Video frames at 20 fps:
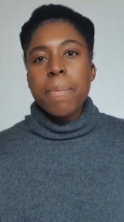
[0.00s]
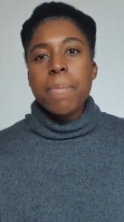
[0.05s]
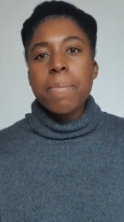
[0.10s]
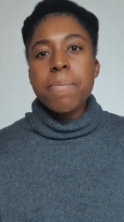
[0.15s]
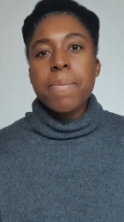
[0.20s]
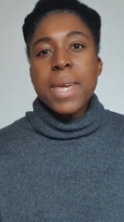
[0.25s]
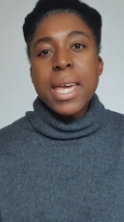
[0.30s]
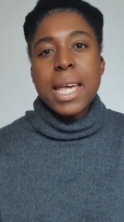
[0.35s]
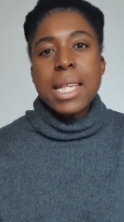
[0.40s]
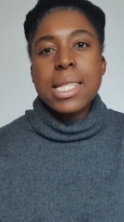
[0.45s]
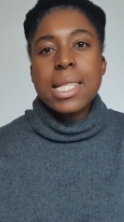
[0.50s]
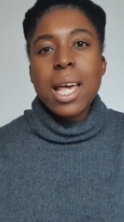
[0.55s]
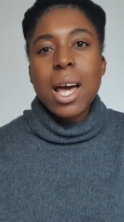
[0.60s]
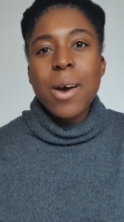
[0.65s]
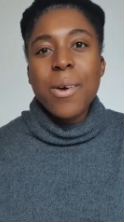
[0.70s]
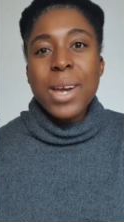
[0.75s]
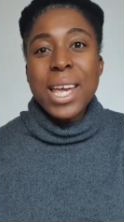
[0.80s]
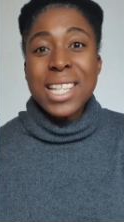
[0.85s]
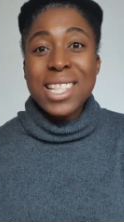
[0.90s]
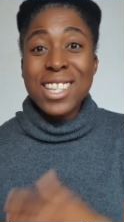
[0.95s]

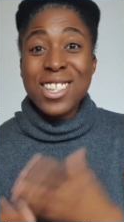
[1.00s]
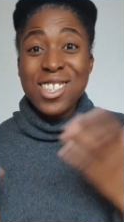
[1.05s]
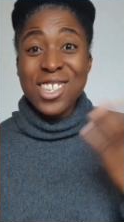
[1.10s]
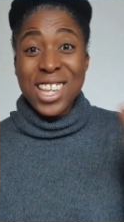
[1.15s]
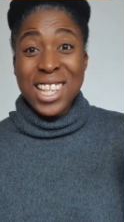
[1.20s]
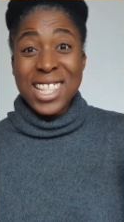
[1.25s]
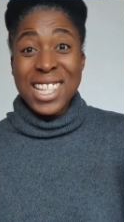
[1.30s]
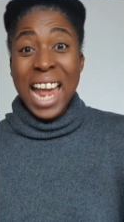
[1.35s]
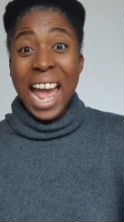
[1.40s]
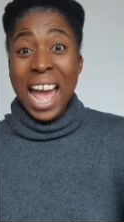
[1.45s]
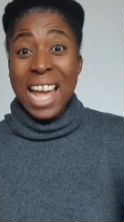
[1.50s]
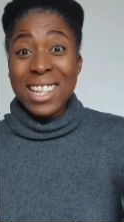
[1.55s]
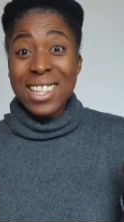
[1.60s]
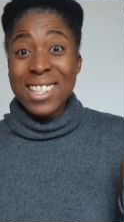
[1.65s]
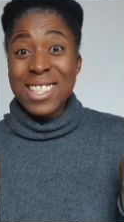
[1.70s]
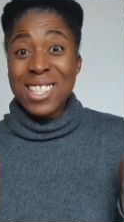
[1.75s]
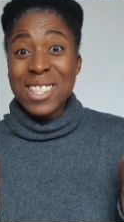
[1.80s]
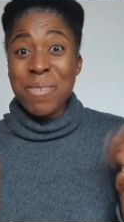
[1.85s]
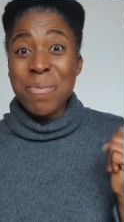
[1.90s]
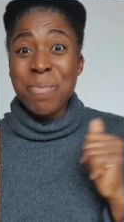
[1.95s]
BSL isn't just
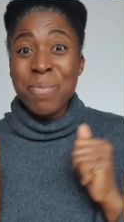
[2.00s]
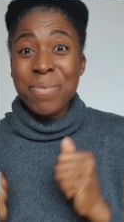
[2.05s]
hands.